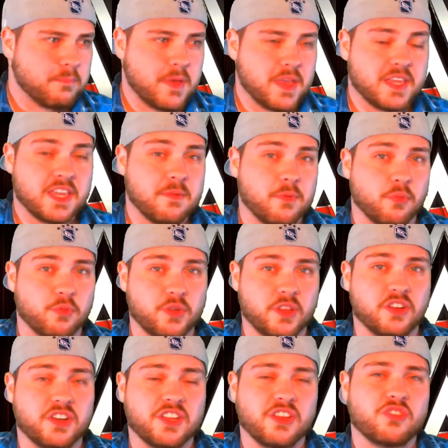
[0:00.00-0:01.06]
making him a
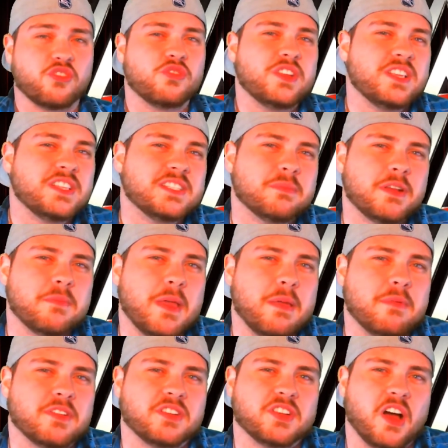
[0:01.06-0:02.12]
really good heel, you need somebody
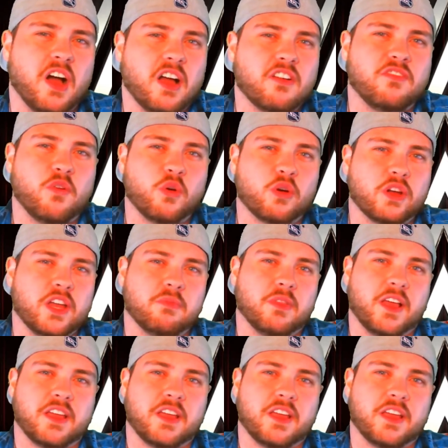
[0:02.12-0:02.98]
maybe to talk for him.